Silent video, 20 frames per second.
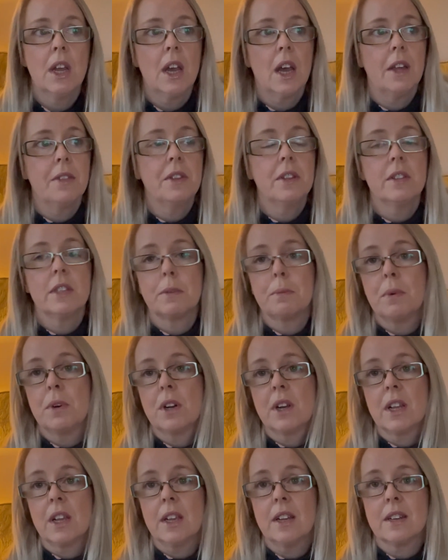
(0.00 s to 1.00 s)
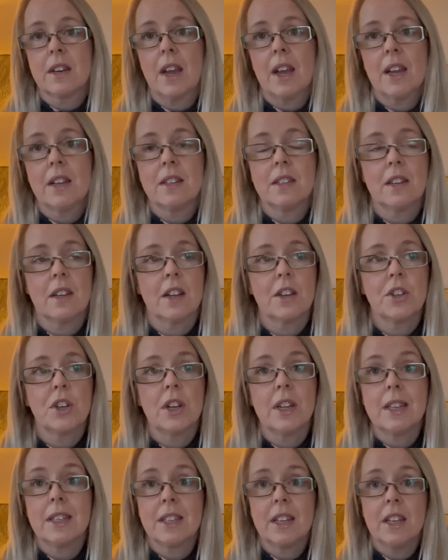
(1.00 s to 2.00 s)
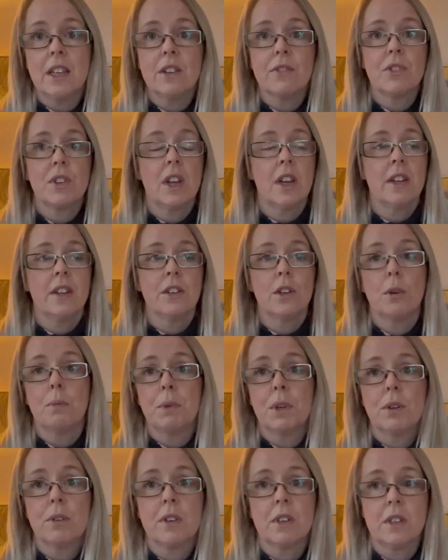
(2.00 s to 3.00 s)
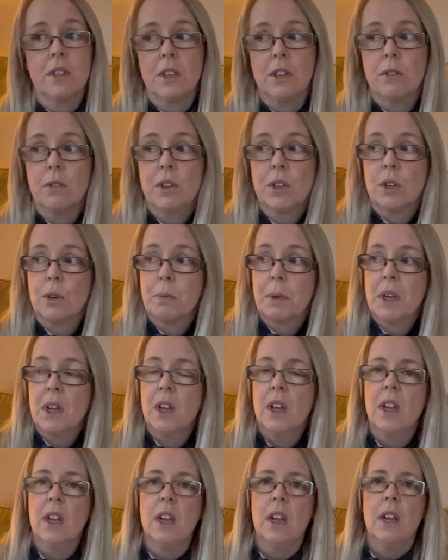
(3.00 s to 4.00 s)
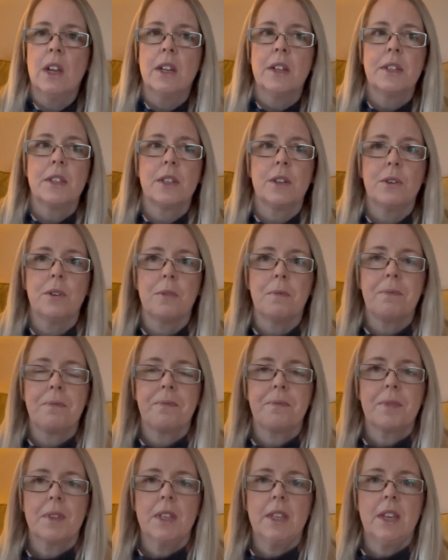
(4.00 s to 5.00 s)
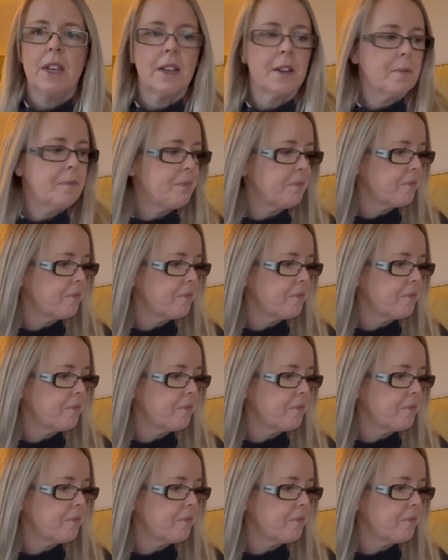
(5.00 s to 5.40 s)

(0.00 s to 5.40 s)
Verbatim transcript: and then this morning it had actually saved and uploaded to YouTube so yeah